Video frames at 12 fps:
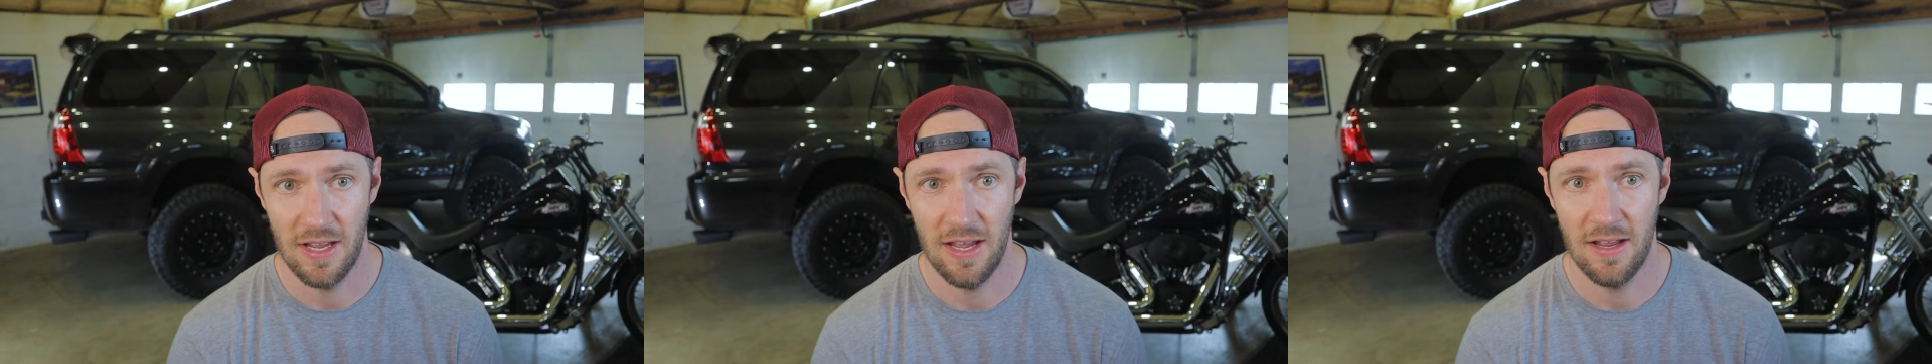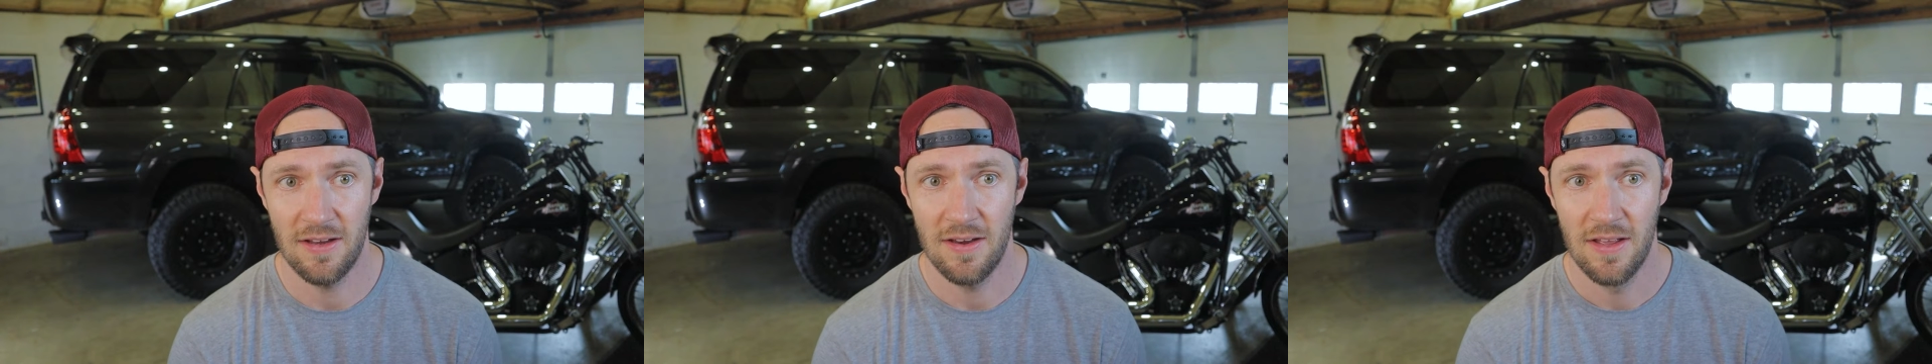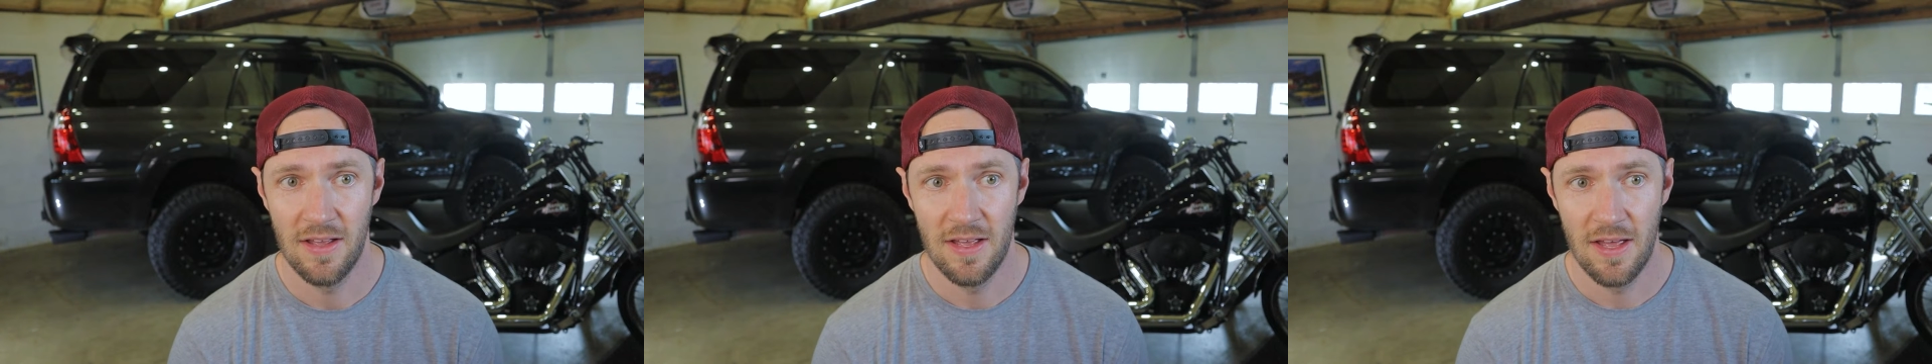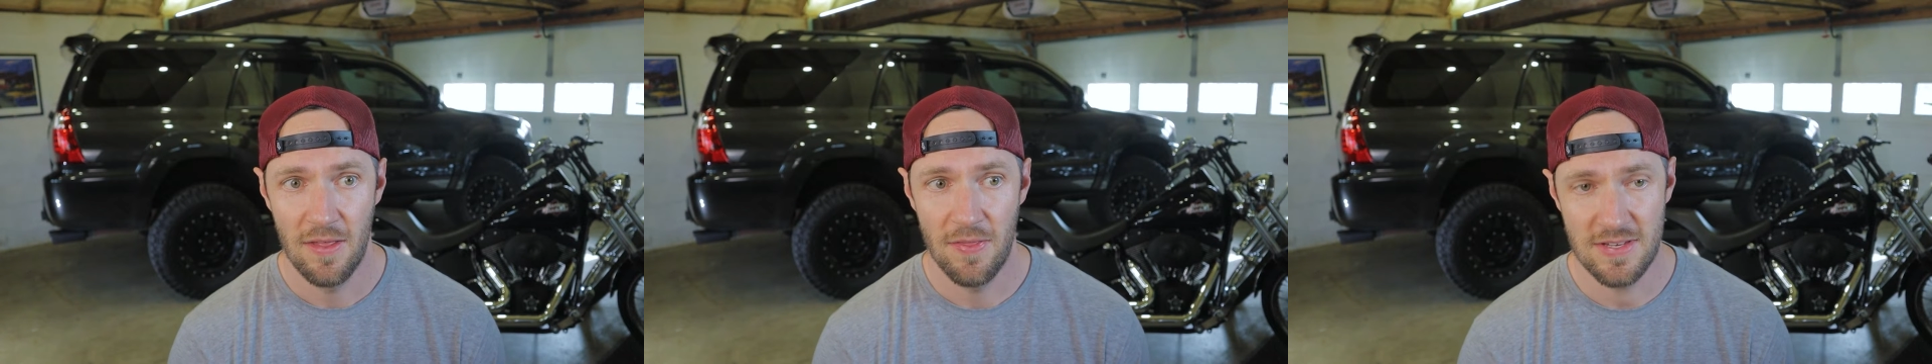And
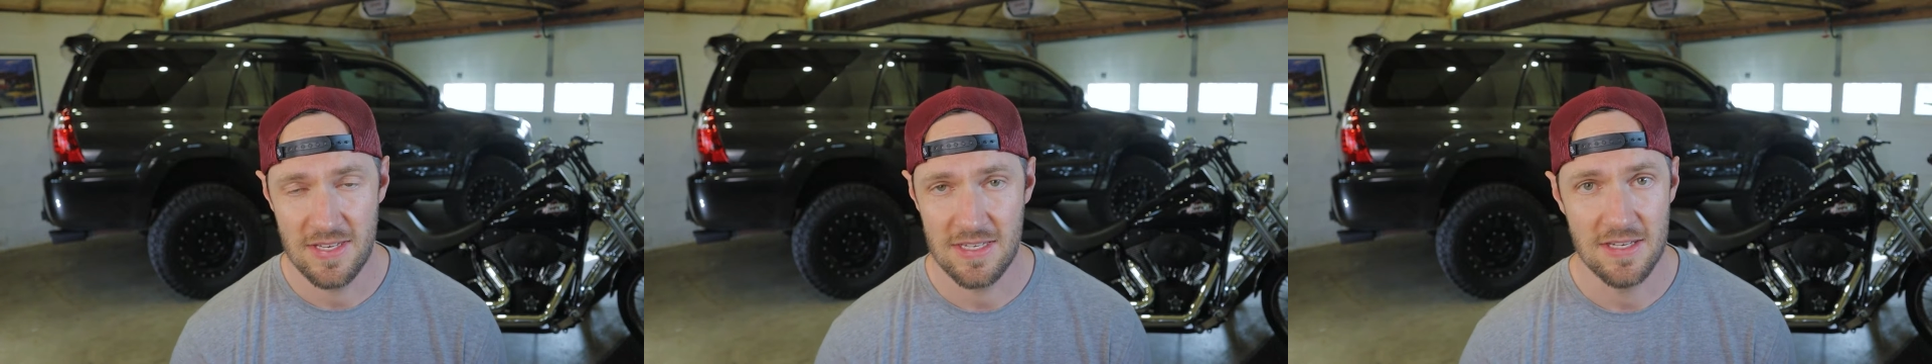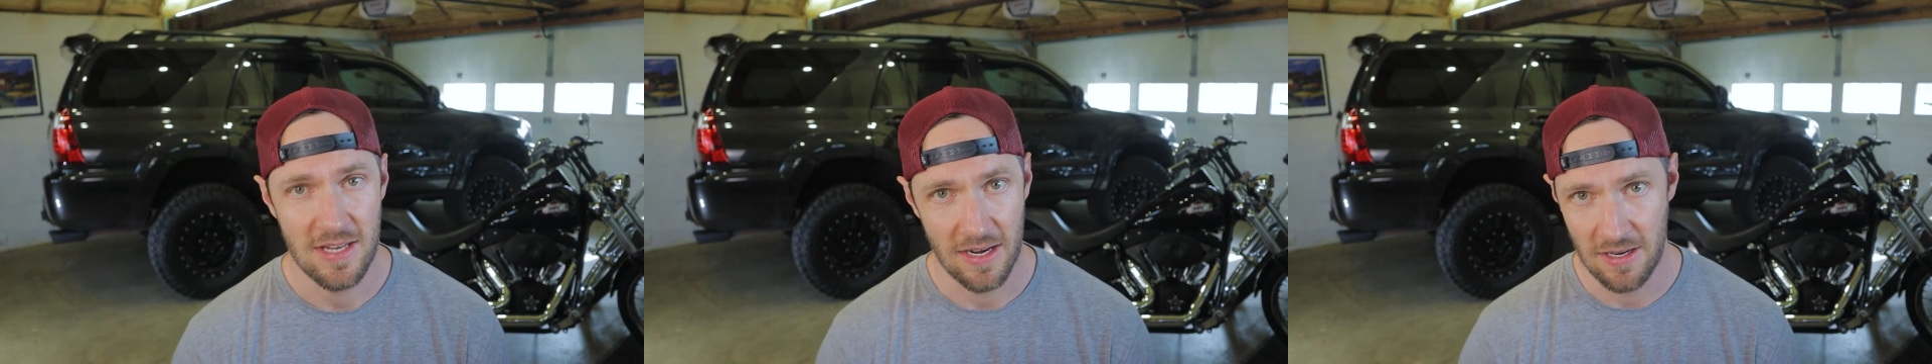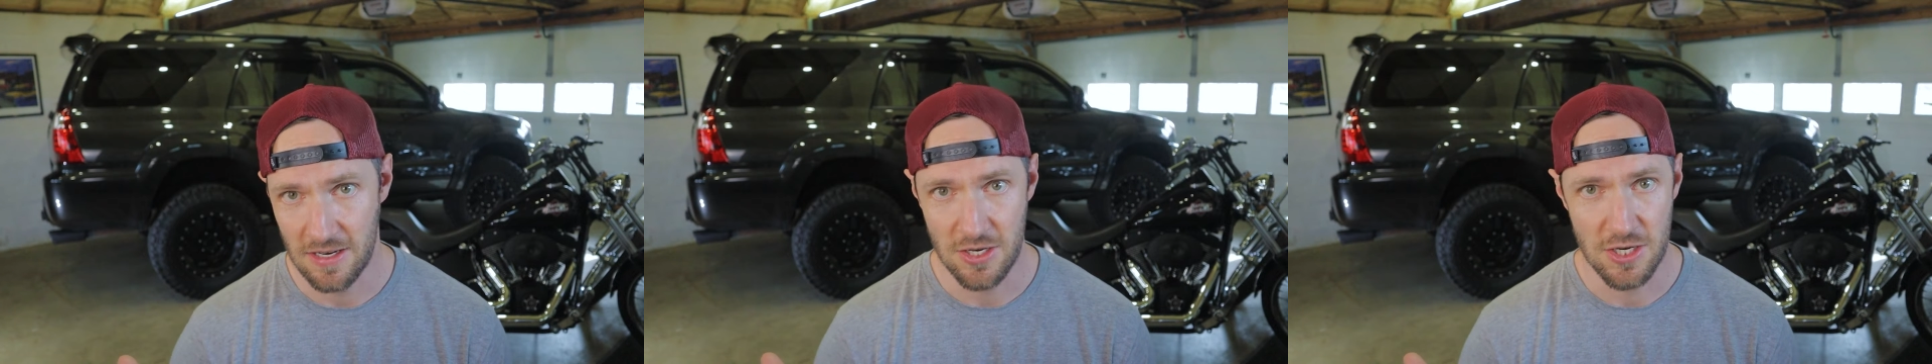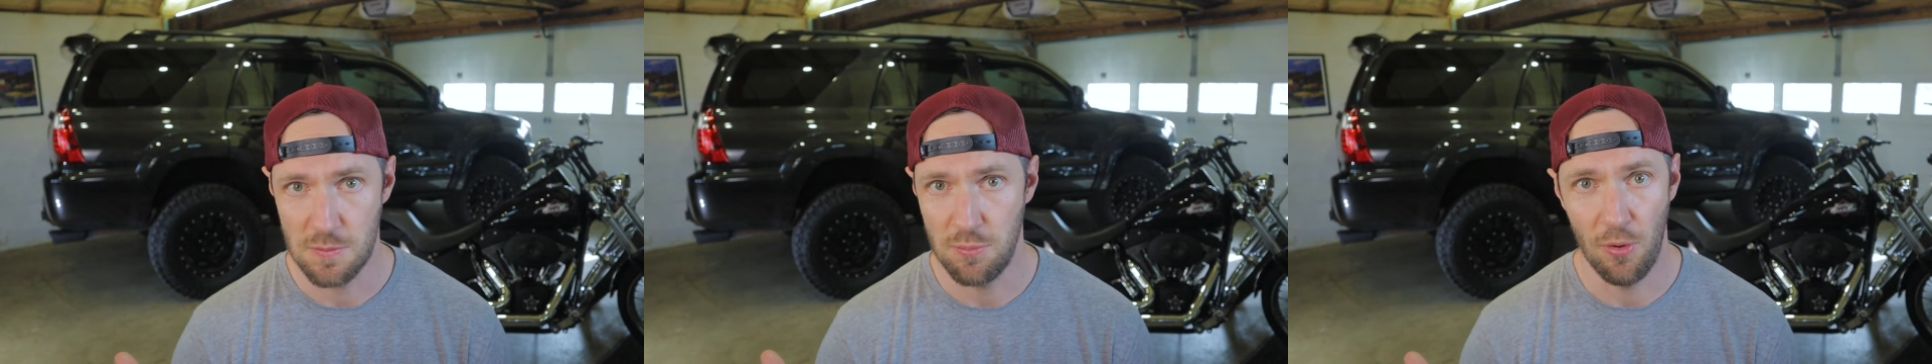this is intended to
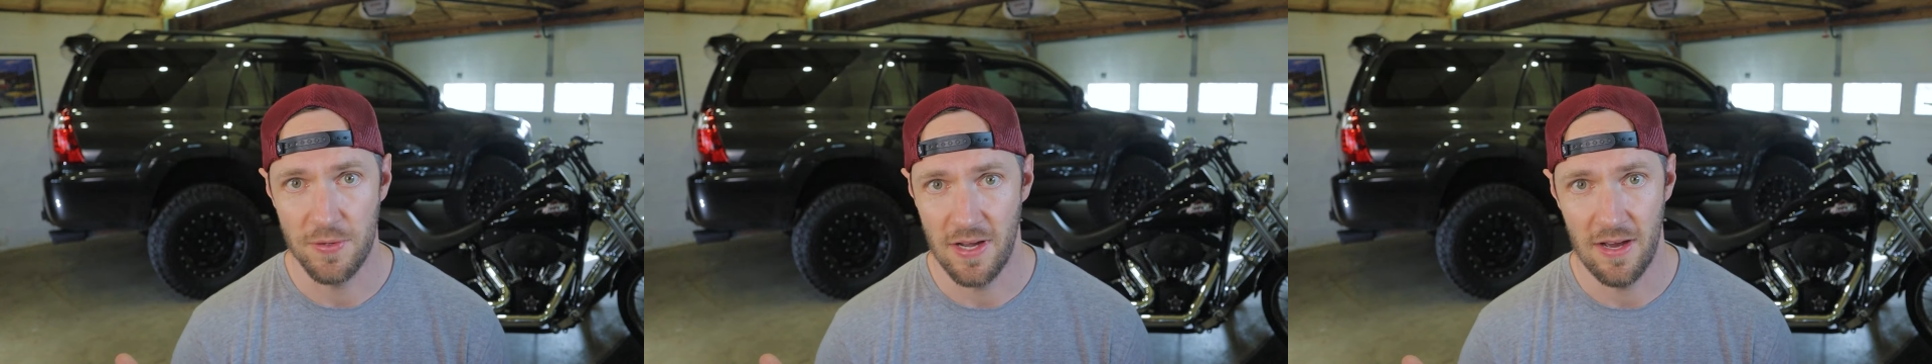just bolt